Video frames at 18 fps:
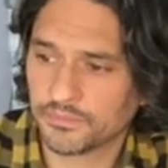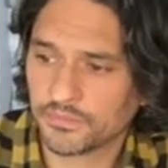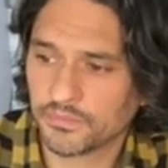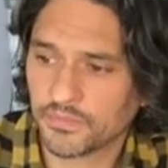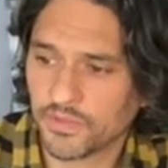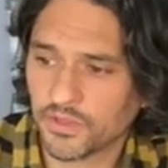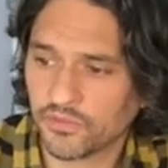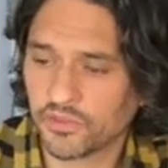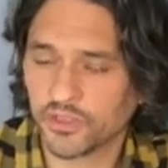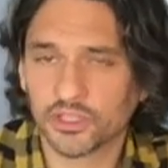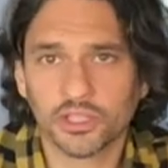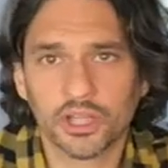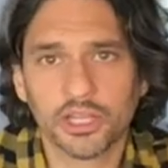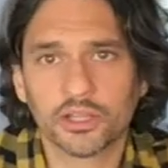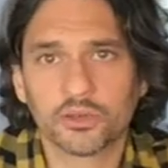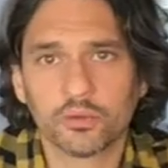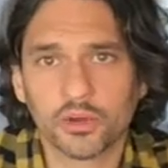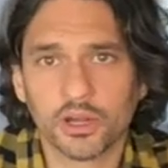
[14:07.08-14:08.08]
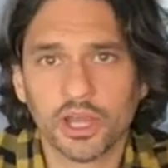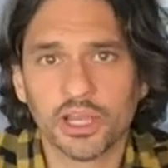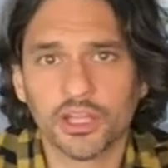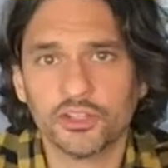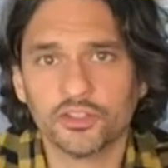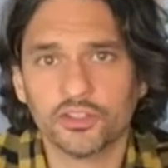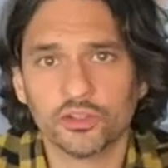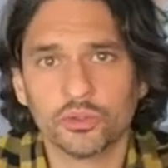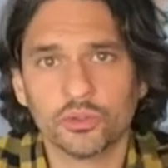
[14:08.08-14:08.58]
if you like what I
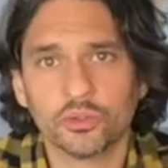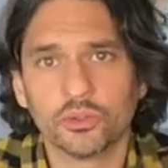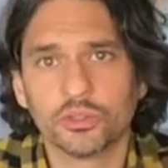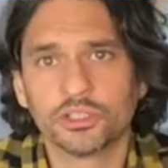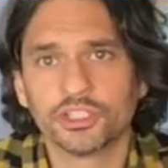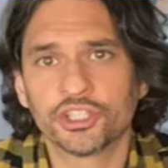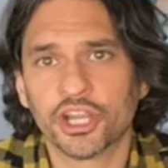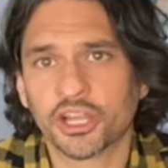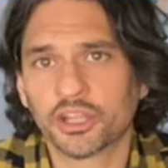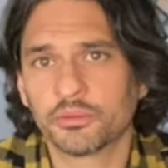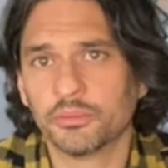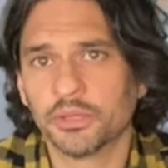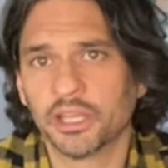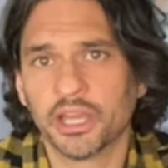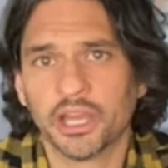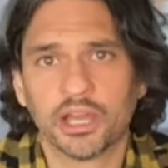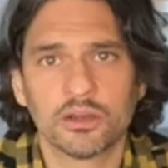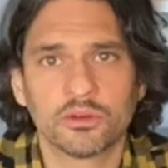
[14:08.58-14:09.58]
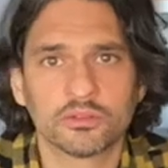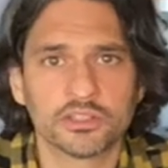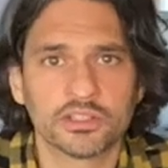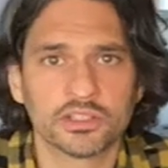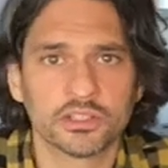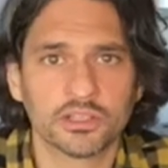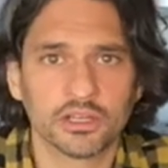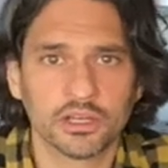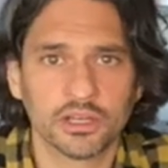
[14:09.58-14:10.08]
do, check me out
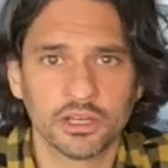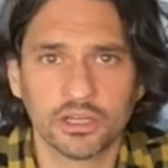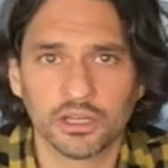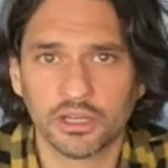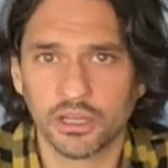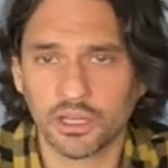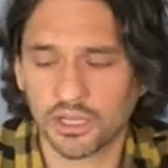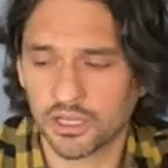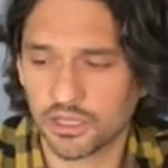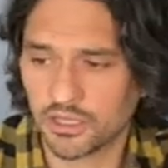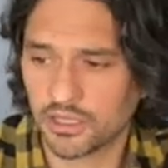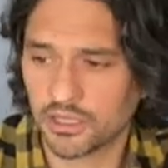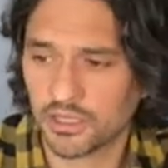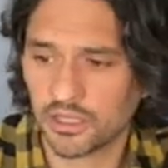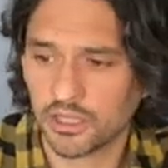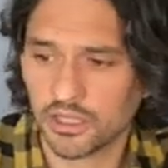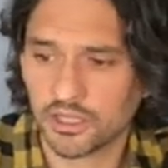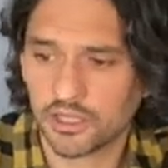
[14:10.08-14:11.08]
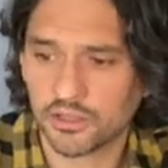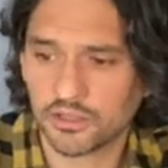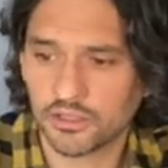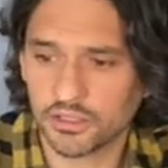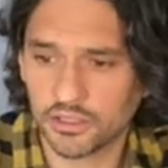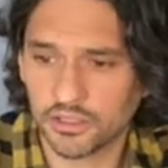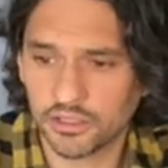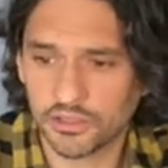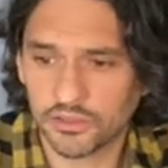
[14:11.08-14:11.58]
on
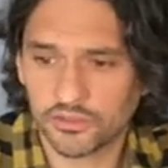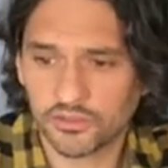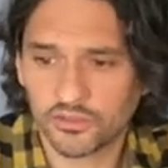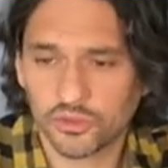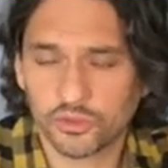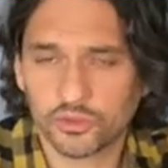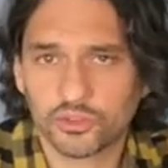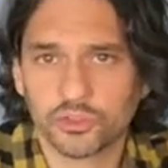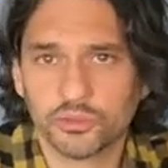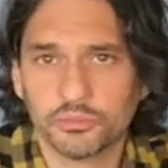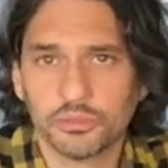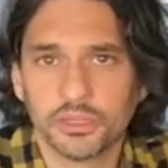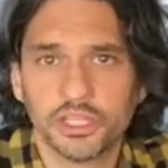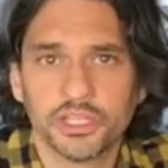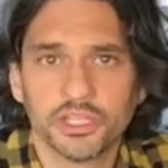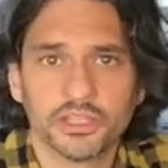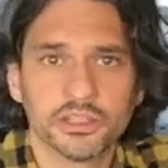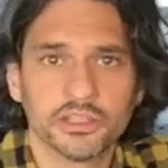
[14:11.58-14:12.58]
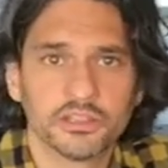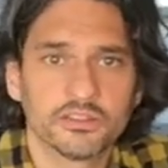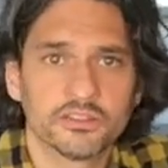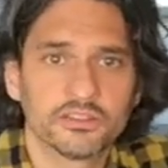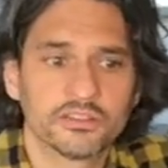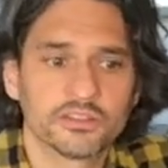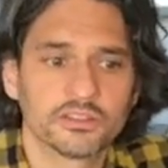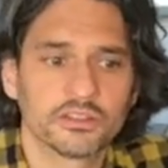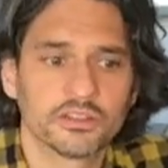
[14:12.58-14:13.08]
the social
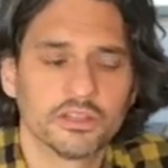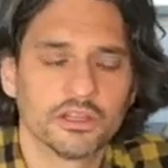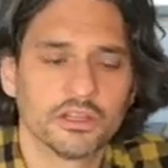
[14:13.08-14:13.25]
medias,